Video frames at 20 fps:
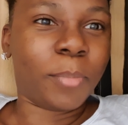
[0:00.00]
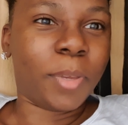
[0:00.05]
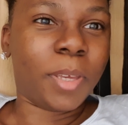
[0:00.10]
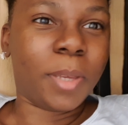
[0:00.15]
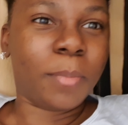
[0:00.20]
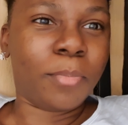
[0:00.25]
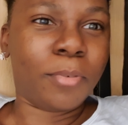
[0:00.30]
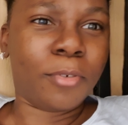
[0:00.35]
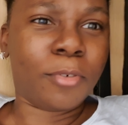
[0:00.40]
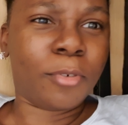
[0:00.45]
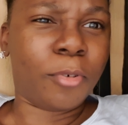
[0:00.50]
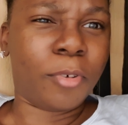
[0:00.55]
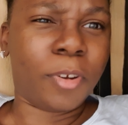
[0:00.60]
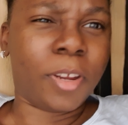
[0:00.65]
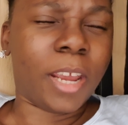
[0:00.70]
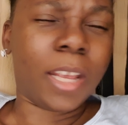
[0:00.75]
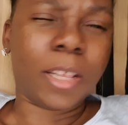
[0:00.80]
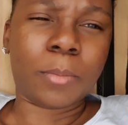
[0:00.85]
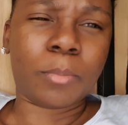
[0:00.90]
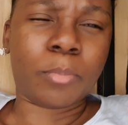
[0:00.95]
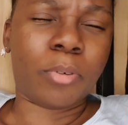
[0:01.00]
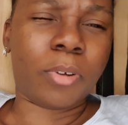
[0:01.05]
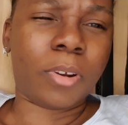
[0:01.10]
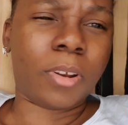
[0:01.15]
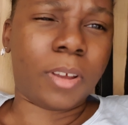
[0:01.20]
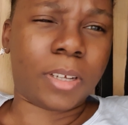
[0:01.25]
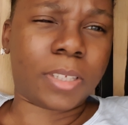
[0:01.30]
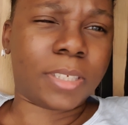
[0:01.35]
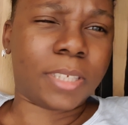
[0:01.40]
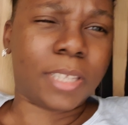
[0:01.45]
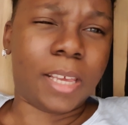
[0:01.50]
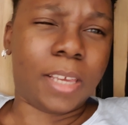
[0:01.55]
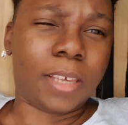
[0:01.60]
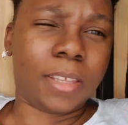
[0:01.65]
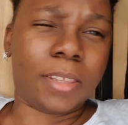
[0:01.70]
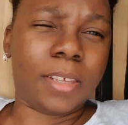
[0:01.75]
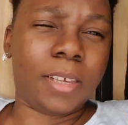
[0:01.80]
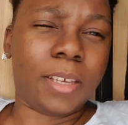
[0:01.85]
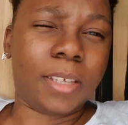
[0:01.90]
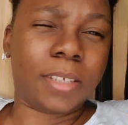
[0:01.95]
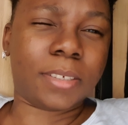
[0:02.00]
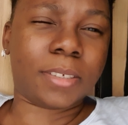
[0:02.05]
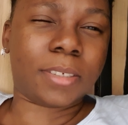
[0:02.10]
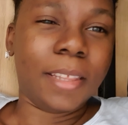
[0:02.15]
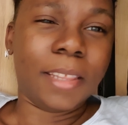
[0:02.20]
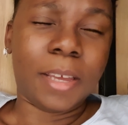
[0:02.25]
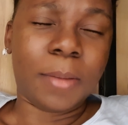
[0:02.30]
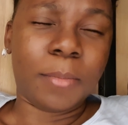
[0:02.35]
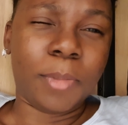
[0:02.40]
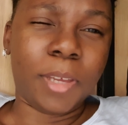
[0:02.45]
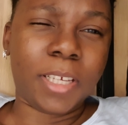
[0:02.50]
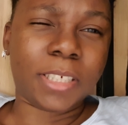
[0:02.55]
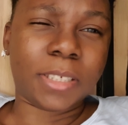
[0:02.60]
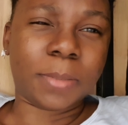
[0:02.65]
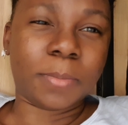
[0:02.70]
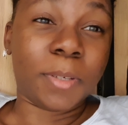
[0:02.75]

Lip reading: People create products like this. That makes me